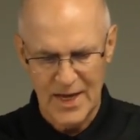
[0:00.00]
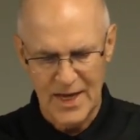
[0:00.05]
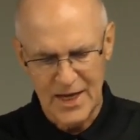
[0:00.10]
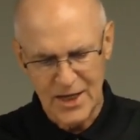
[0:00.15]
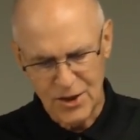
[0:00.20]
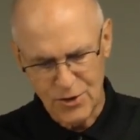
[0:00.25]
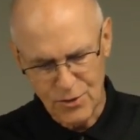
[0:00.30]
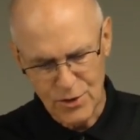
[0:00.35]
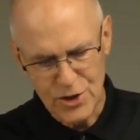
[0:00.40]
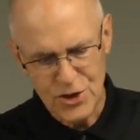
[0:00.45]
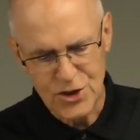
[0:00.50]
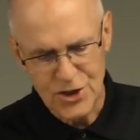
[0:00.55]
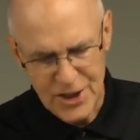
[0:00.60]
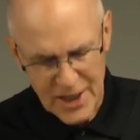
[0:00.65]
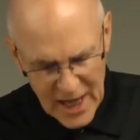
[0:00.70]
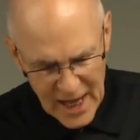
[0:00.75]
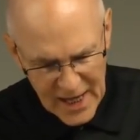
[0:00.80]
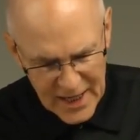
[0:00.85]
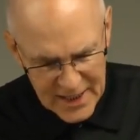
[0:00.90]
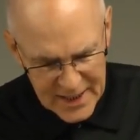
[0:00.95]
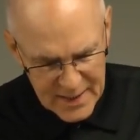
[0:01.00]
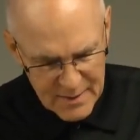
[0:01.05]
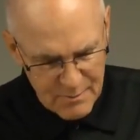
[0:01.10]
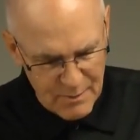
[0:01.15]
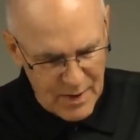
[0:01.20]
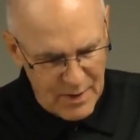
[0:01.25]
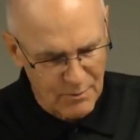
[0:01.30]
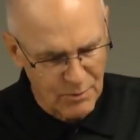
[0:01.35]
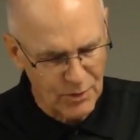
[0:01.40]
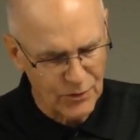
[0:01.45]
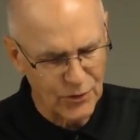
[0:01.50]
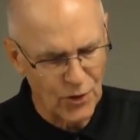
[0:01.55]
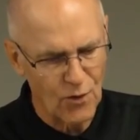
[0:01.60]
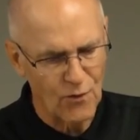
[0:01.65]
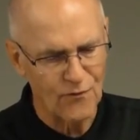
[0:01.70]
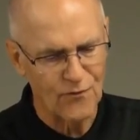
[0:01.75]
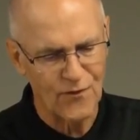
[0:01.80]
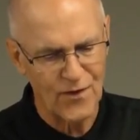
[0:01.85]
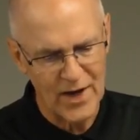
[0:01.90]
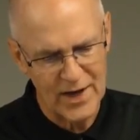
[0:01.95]
In Christianity, people
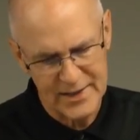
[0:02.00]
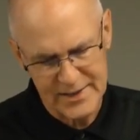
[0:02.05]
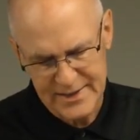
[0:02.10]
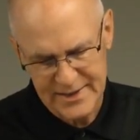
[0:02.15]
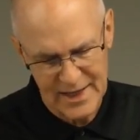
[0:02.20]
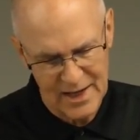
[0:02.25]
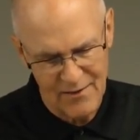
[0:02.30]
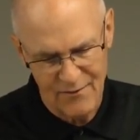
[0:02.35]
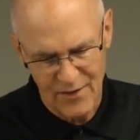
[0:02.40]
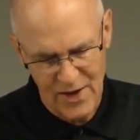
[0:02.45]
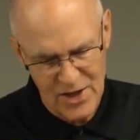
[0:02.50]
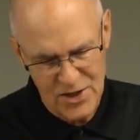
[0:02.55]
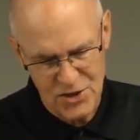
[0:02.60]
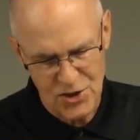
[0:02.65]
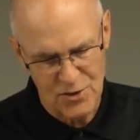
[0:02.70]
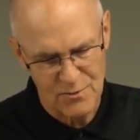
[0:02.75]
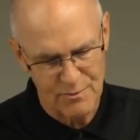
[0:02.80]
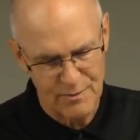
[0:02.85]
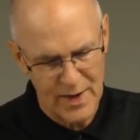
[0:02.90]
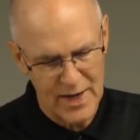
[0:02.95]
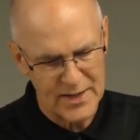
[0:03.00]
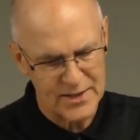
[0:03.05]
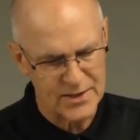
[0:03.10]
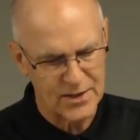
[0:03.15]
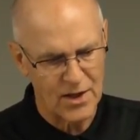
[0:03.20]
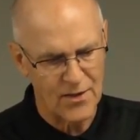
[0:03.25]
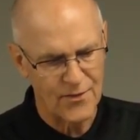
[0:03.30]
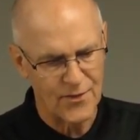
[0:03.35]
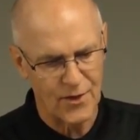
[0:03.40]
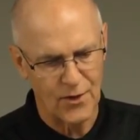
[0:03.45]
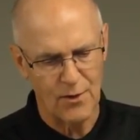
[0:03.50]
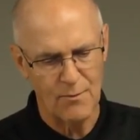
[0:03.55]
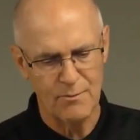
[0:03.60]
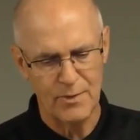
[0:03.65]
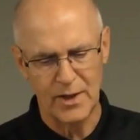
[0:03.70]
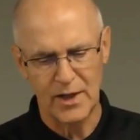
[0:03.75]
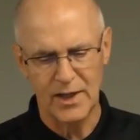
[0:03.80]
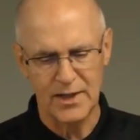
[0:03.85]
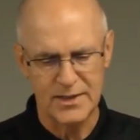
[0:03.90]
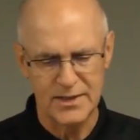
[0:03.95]
don't find salvation based on their
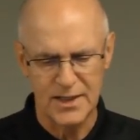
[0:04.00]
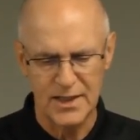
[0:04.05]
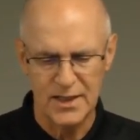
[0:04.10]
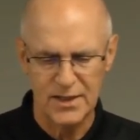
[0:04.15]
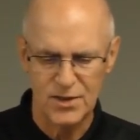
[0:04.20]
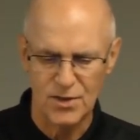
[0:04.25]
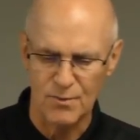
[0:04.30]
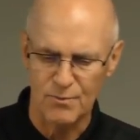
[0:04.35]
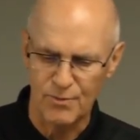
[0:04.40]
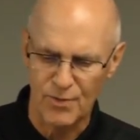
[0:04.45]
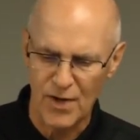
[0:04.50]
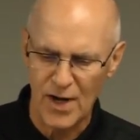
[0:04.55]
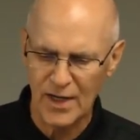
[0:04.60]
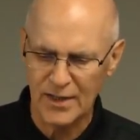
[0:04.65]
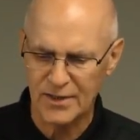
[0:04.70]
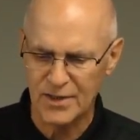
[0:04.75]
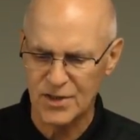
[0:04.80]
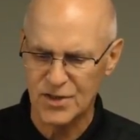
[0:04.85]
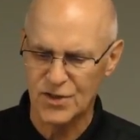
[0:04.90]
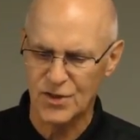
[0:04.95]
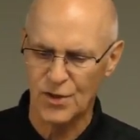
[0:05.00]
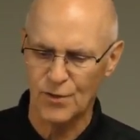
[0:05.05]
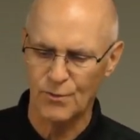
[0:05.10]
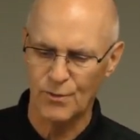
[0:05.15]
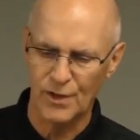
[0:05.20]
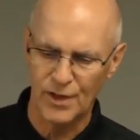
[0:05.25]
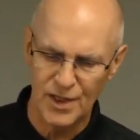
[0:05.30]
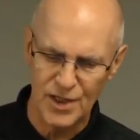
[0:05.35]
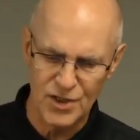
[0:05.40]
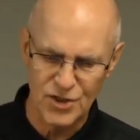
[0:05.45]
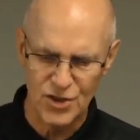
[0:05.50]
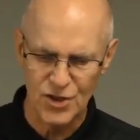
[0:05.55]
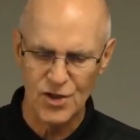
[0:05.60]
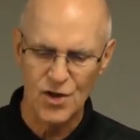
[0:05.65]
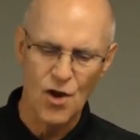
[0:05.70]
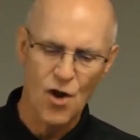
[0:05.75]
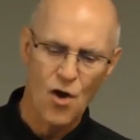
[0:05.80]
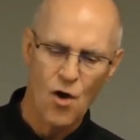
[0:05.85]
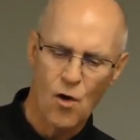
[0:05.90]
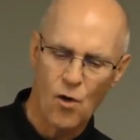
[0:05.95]
ability to practice their religion
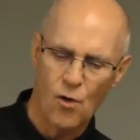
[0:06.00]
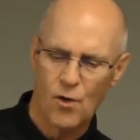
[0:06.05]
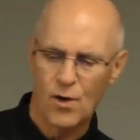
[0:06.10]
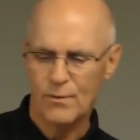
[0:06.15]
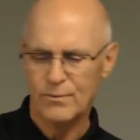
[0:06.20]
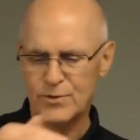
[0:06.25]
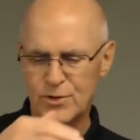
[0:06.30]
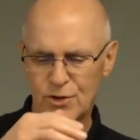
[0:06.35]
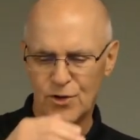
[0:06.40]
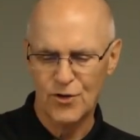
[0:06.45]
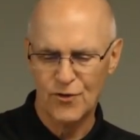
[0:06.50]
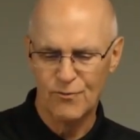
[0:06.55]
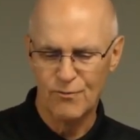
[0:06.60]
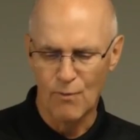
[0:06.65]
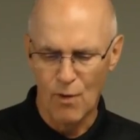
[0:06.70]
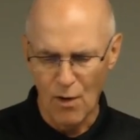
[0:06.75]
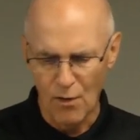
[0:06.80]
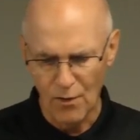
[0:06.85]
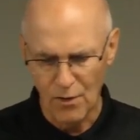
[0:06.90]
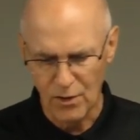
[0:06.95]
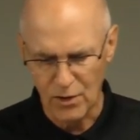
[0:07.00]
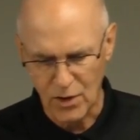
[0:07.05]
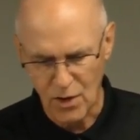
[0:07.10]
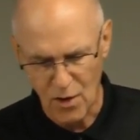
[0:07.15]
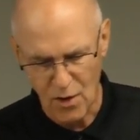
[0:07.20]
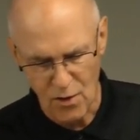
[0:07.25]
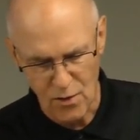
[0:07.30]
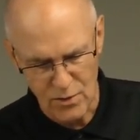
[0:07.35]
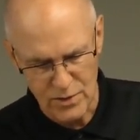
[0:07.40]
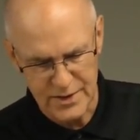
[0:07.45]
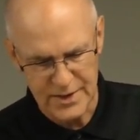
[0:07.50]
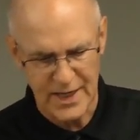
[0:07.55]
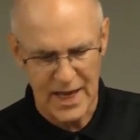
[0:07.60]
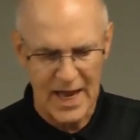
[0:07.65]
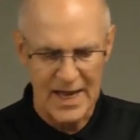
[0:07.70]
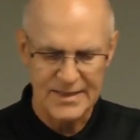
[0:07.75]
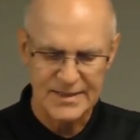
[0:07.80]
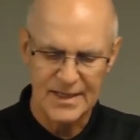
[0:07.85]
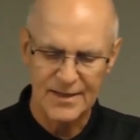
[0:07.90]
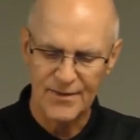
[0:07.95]
or observe moral codes,
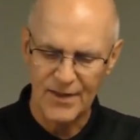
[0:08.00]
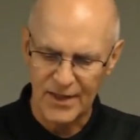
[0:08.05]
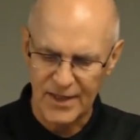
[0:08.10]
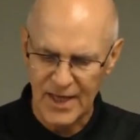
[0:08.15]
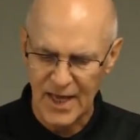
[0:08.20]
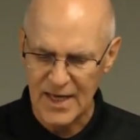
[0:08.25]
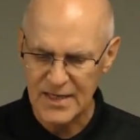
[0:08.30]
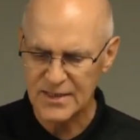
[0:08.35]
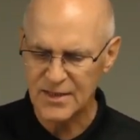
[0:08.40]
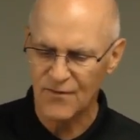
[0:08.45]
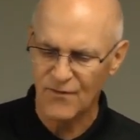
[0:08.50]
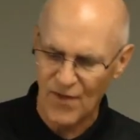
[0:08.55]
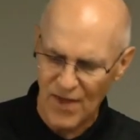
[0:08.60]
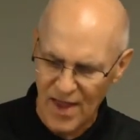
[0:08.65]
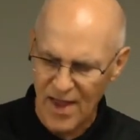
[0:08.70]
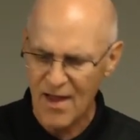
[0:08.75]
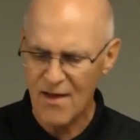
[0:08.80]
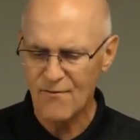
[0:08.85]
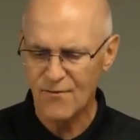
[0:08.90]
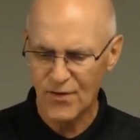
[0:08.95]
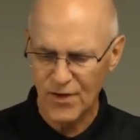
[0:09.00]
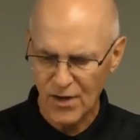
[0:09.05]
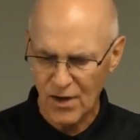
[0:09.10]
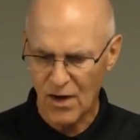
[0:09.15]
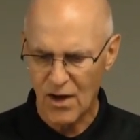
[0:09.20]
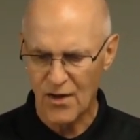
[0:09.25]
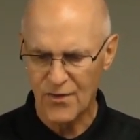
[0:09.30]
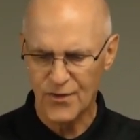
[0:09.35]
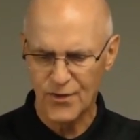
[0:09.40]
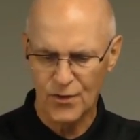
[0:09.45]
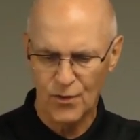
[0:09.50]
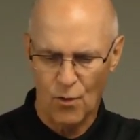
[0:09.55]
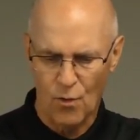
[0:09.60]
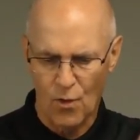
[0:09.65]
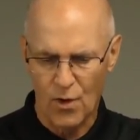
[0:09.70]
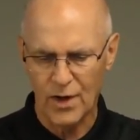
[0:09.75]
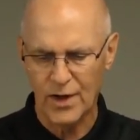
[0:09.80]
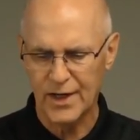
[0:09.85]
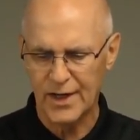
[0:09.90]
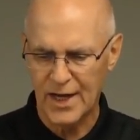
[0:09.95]
as in the case of every other
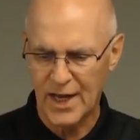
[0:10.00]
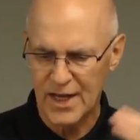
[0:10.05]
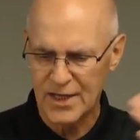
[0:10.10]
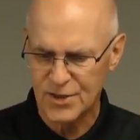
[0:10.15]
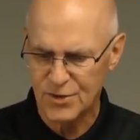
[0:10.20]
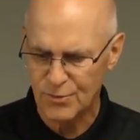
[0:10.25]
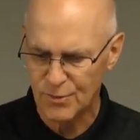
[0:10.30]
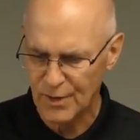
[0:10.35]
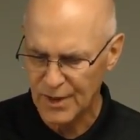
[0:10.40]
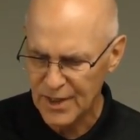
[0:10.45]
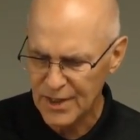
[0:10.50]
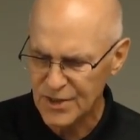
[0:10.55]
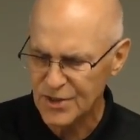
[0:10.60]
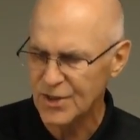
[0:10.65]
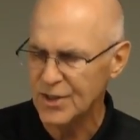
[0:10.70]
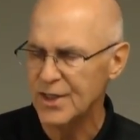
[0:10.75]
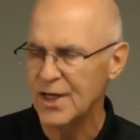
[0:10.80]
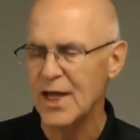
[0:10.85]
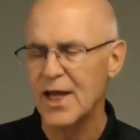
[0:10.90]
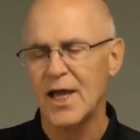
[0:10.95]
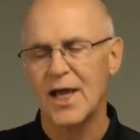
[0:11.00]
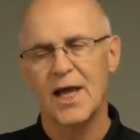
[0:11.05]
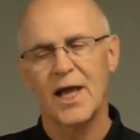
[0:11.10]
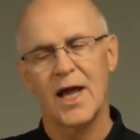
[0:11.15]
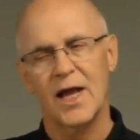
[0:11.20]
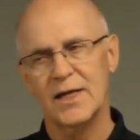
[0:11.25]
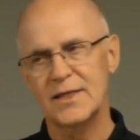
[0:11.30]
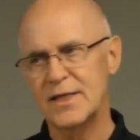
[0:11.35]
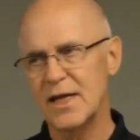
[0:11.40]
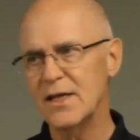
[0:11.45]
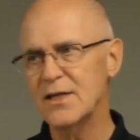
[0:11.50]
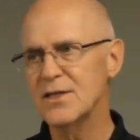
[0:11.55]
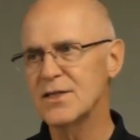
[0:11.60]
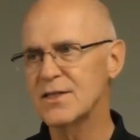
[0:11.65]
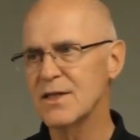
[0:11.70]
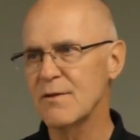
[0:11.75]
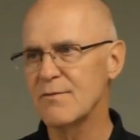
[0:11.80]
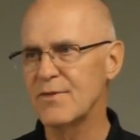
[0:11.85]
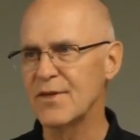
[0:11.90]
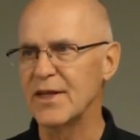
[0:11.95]
organized religion. I'll tell you
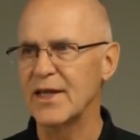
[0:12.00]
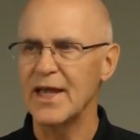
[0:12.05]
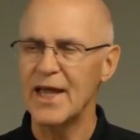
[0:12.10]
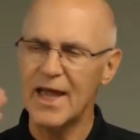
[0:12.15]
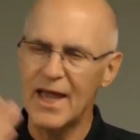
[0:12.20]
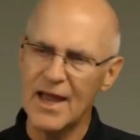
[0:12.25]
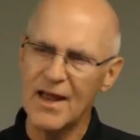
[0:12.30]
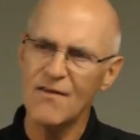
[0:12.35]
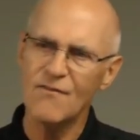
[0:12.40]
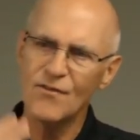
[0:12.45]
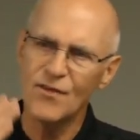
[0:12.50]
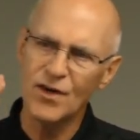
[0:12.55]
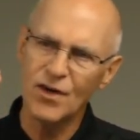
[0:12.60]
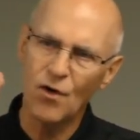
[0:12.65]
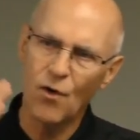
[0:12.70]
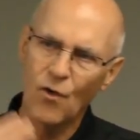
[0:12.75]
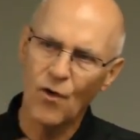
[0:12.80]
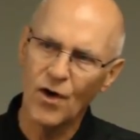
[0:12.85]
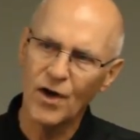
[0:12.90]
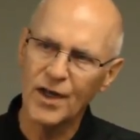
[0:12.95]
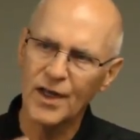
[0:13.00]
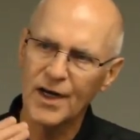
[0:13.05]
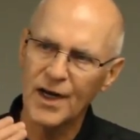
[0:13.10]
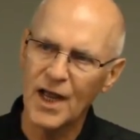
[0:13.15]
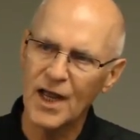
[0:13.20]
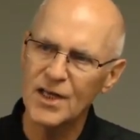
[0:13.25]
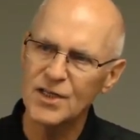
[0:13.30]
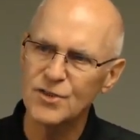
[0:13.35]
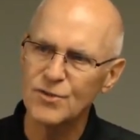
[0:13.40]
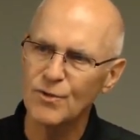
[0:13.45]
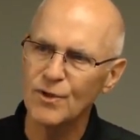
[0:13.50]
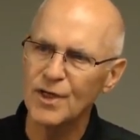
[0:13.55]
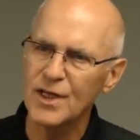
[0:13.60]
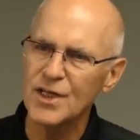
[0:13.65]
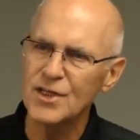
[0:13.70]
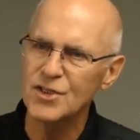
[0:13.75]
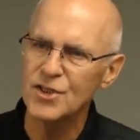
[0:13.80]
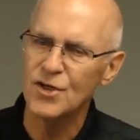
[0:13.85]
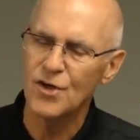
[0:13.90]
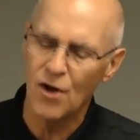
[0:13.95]
something, every organized
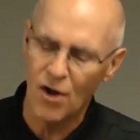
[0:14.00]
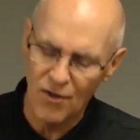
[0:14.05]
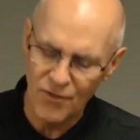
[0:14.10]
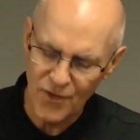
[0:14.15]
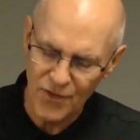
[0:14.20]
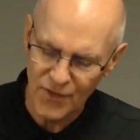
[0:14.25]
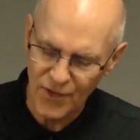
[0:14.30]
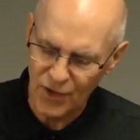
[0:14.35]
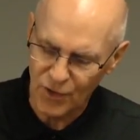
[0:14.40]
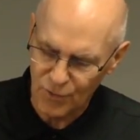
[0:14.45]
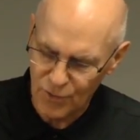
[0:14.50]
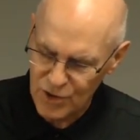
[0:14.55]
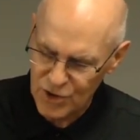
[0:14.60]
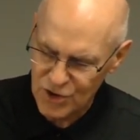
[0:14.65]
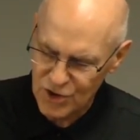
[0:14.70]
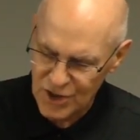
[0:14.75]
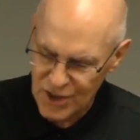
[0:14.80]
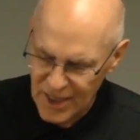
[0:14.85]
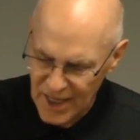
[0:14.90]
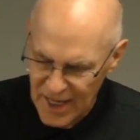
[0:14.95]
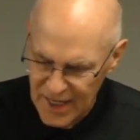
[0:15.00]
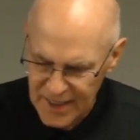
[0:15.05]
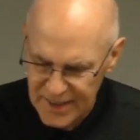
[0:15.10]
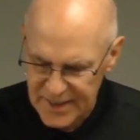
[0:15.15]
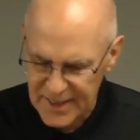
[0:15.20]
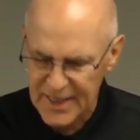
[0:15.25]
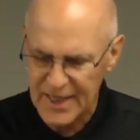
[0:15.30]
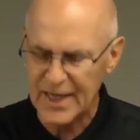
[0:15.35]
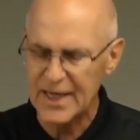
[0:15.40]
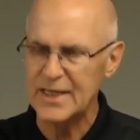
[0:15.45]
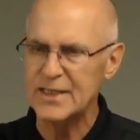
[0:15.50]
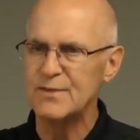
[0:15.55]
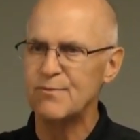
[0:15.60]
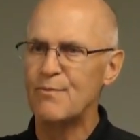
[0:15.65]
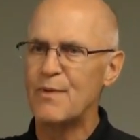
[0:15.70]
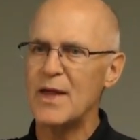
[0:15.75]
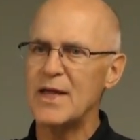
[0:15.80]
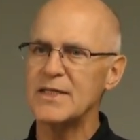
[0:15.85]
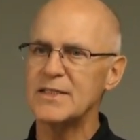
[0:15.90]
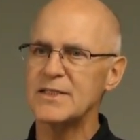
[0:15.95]
religion other than Christianity is
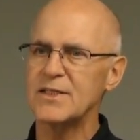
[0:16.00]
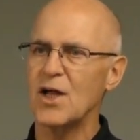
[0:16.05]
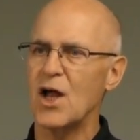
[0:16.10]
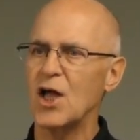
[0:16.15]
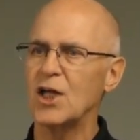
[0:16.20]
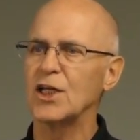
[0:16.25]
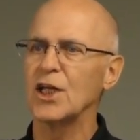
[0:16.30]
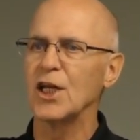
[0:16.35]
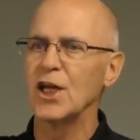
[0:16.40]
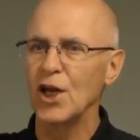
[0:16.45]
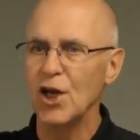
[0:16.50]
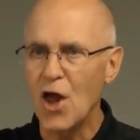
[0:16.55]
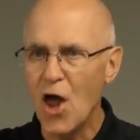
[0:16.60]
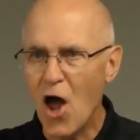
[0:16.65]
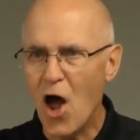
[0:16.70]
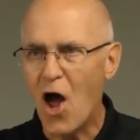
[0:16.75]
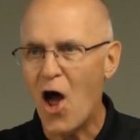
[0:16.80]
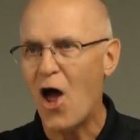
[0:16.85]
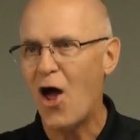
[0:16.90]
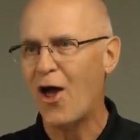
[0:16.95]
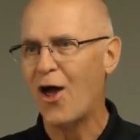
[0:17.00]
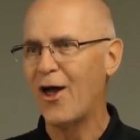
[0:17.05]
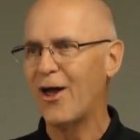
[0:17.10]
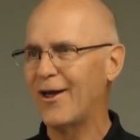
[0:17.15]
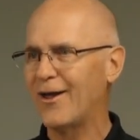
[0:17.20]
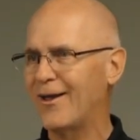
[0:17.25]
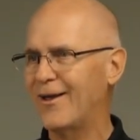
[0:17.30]
based on law,